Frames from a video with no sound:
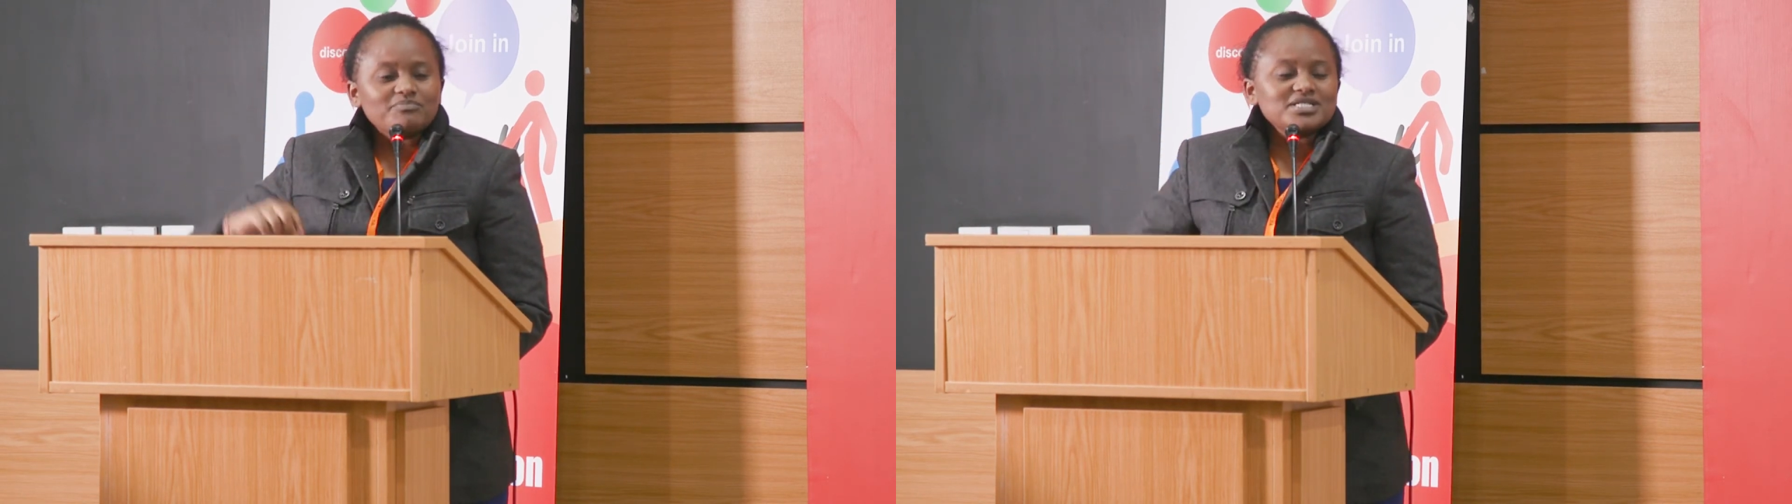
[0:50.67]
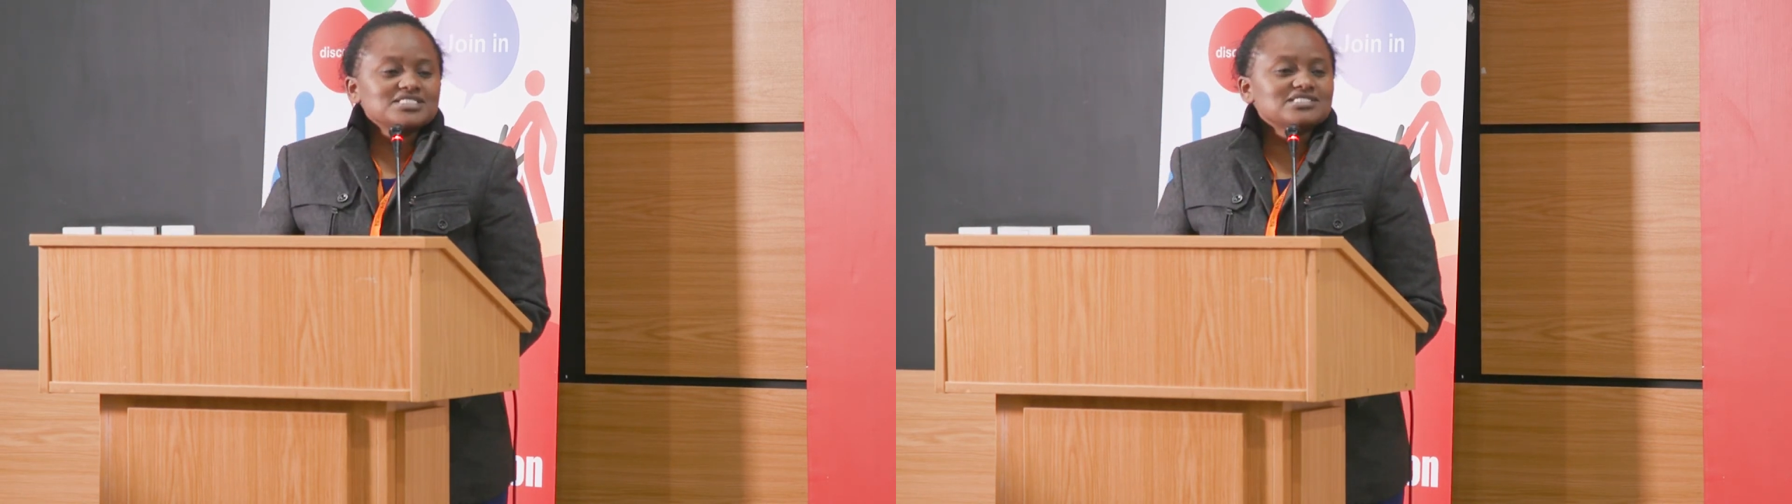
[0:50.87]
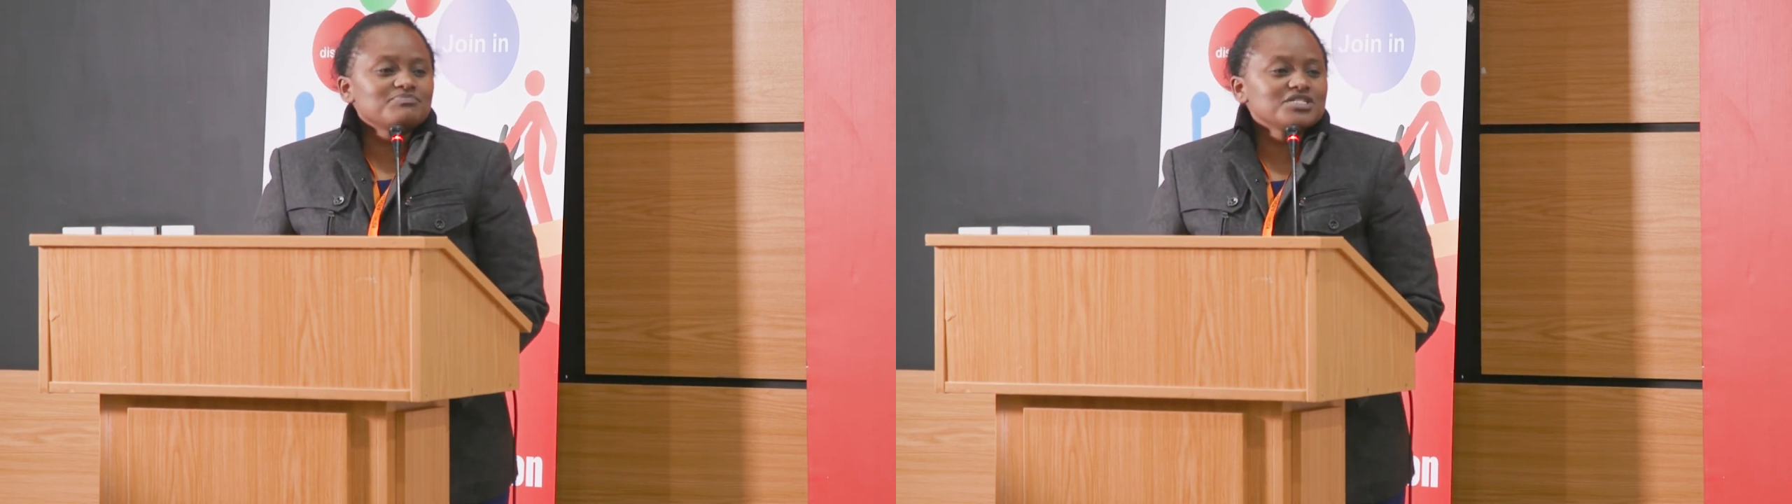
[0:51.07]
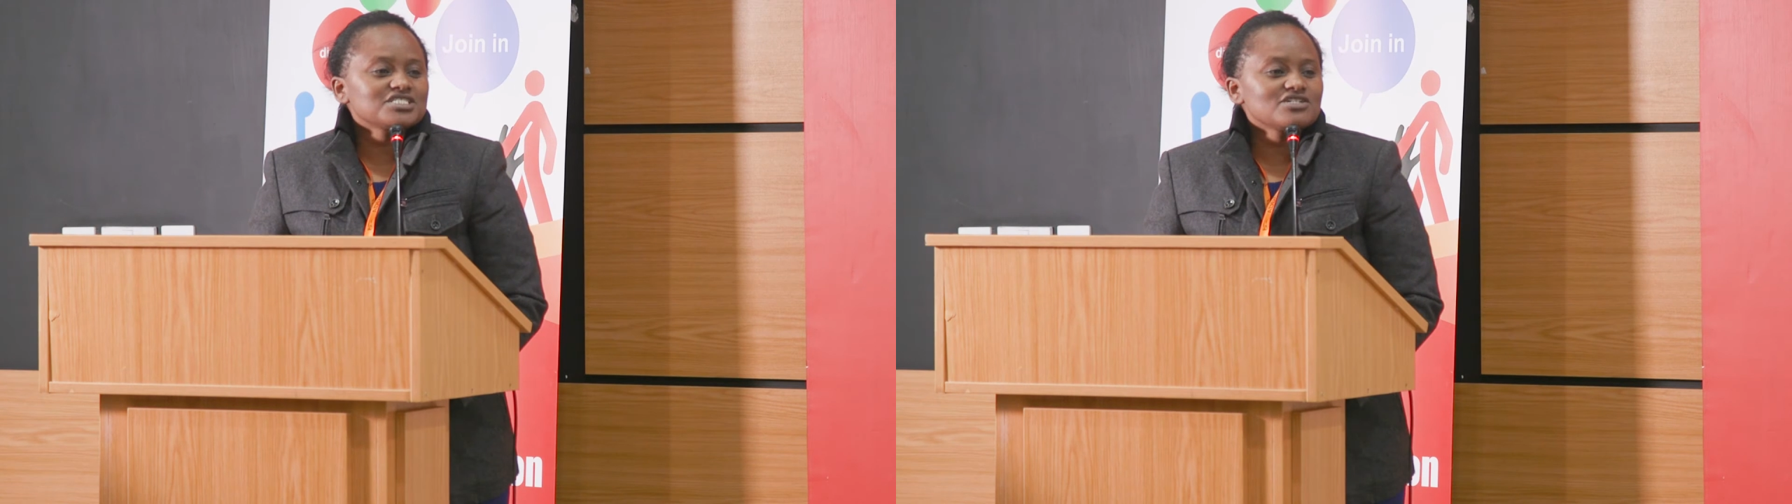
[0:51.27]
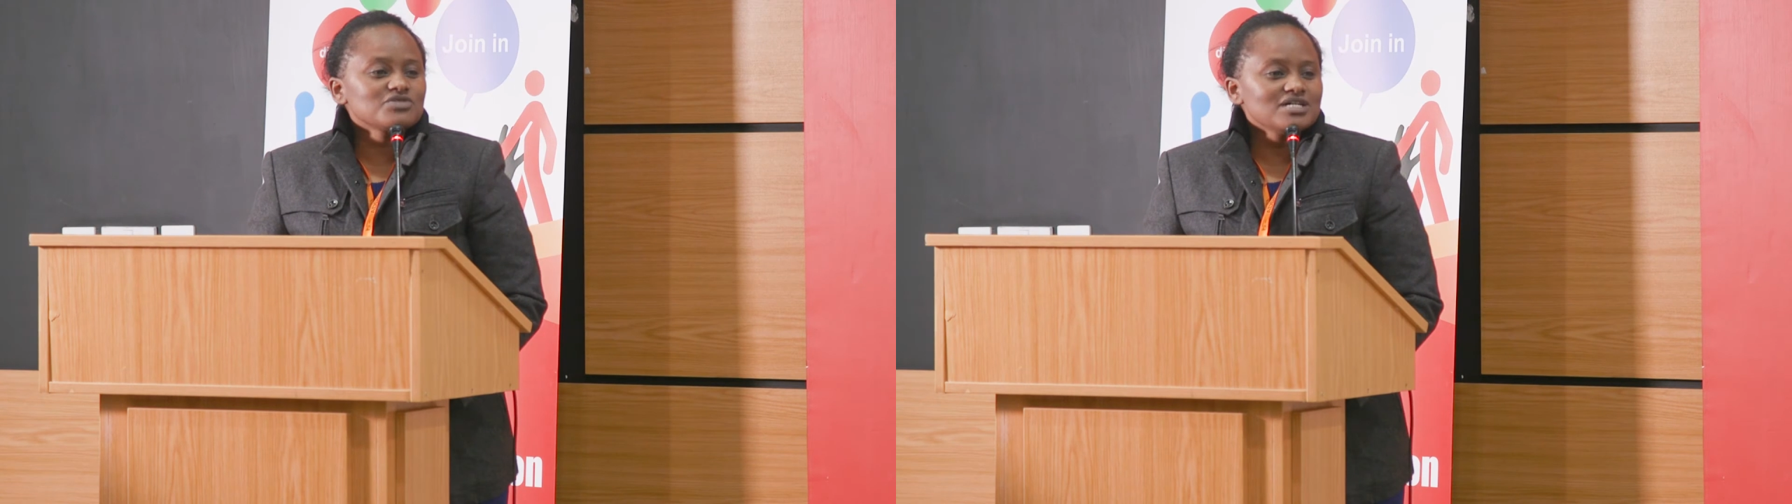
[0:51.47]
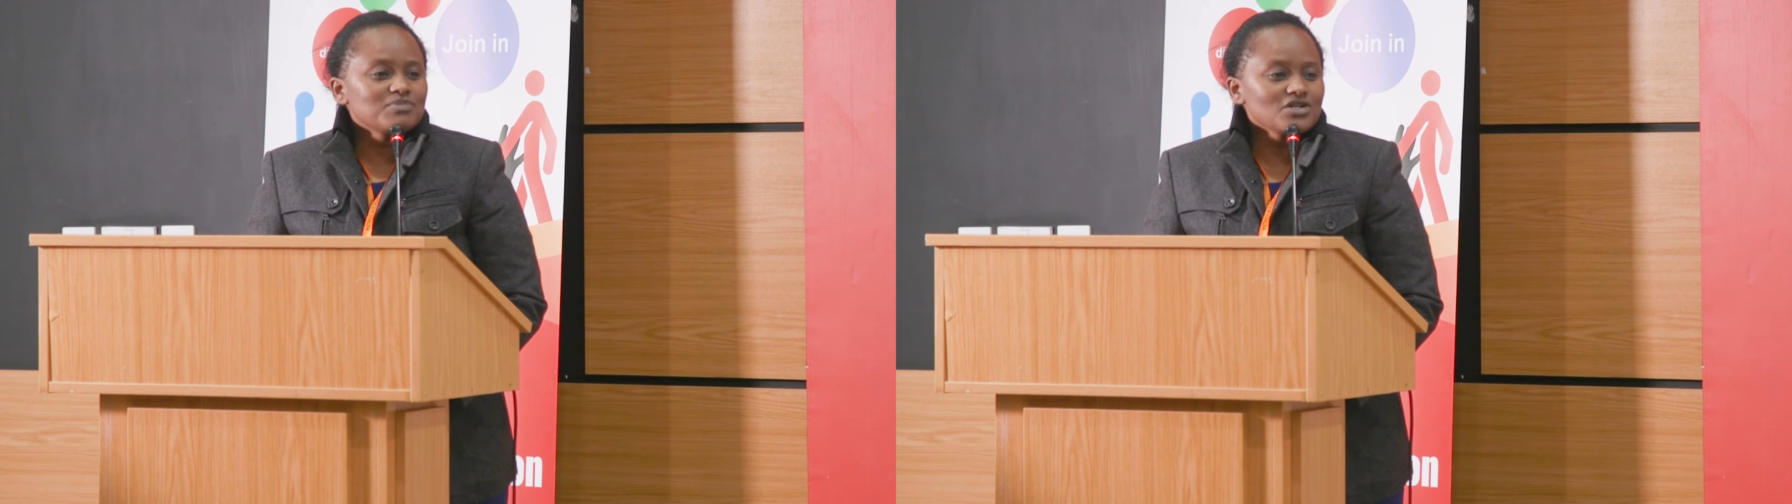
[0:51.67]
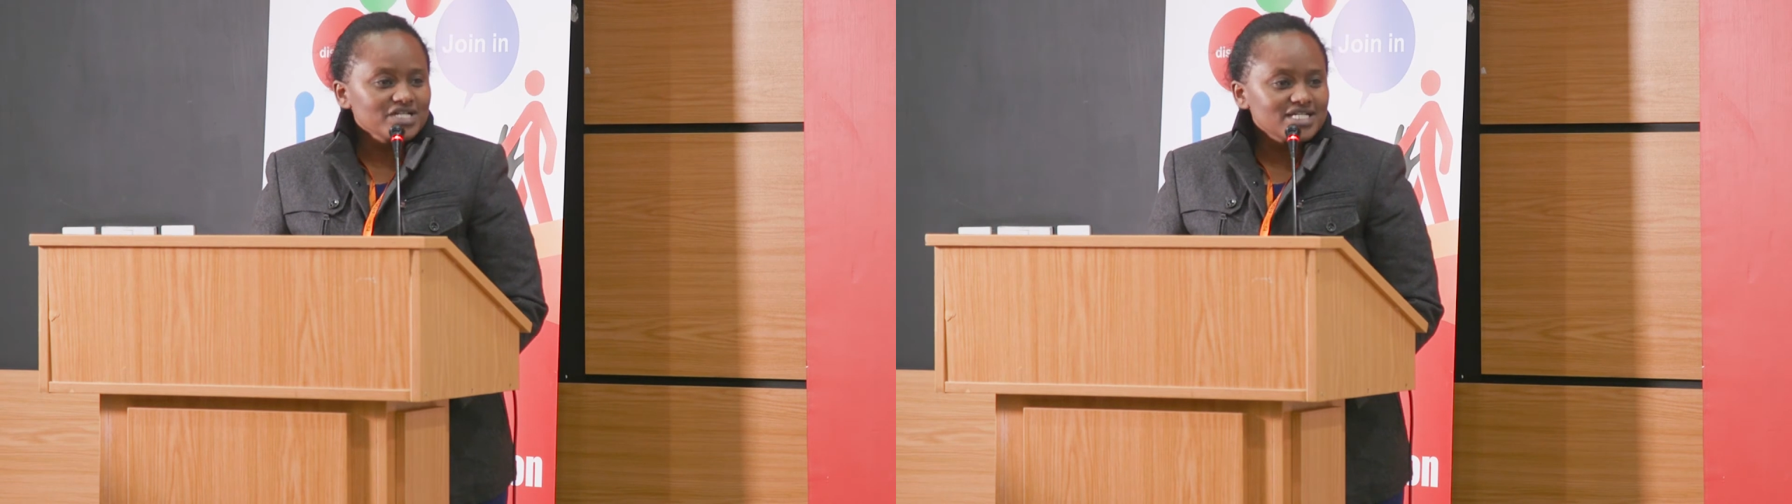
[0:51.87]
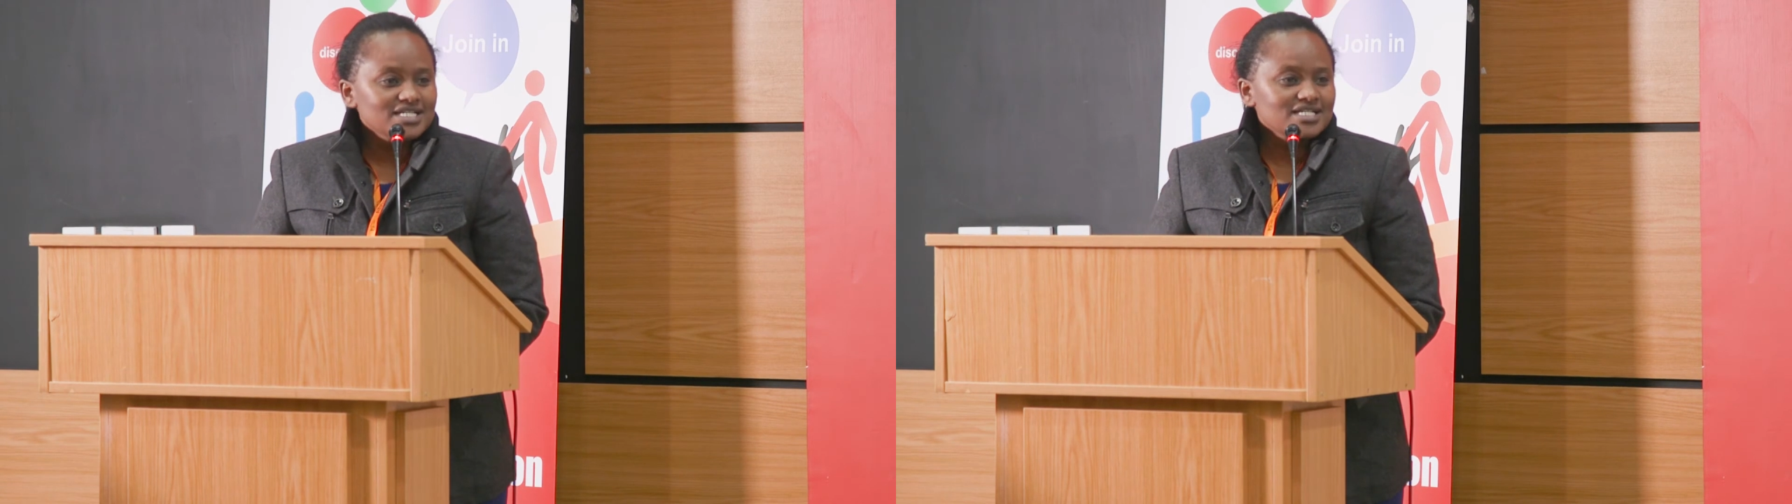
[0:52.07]
participation we
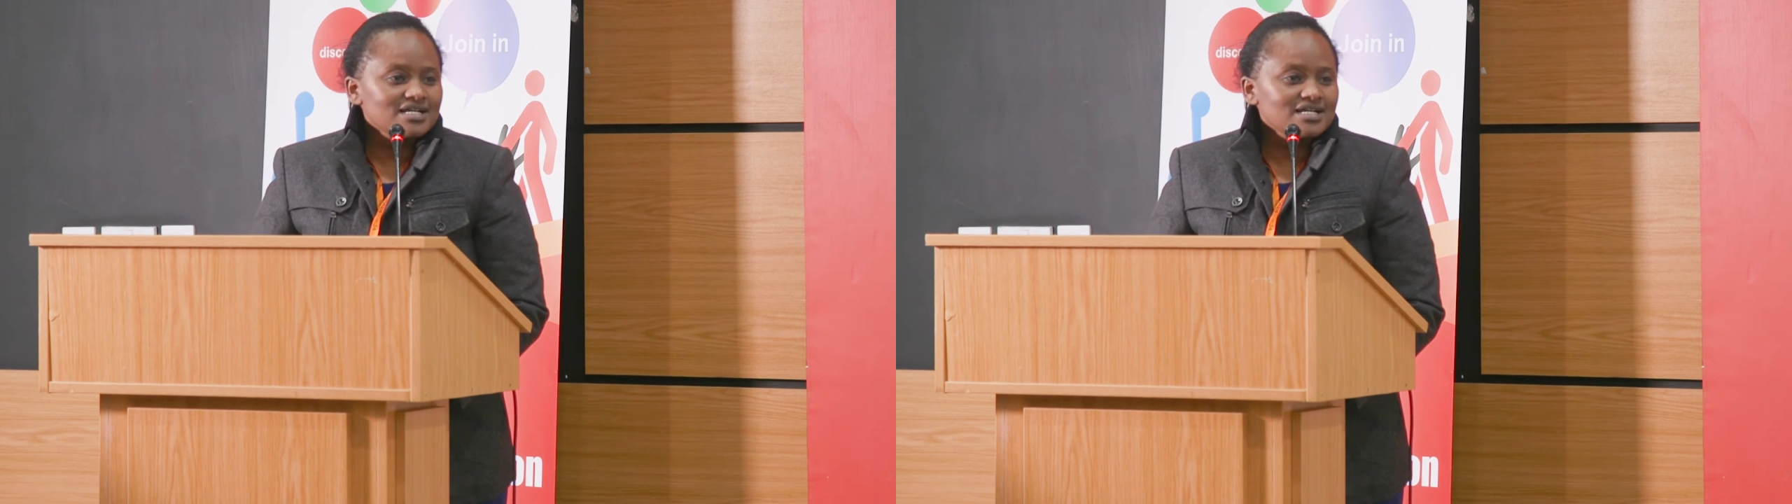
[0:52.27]
employed.